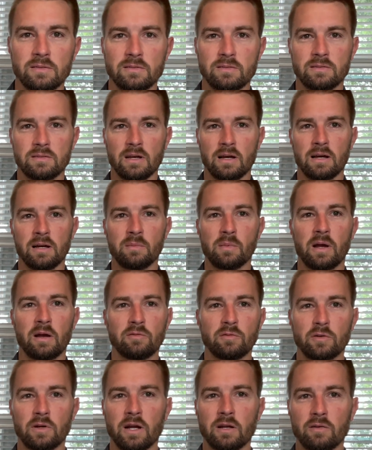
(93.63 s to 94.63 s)
time
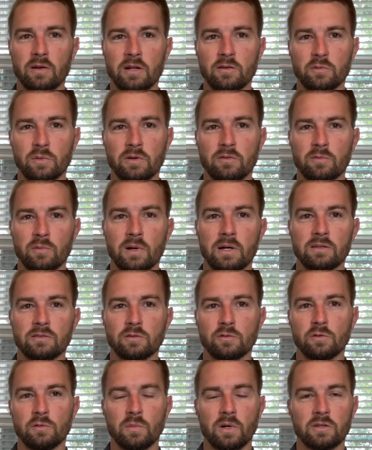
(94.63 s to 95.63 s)
after I graduated from high
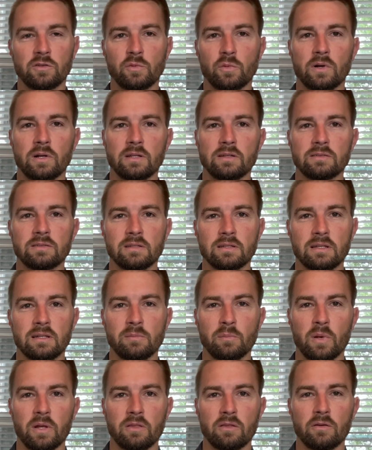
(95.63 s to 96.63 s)
school in my 20s and in
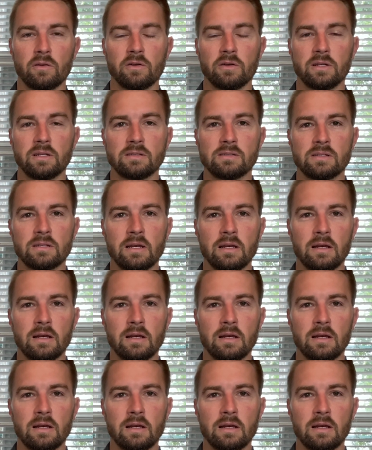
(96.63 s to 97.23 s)
my 30s.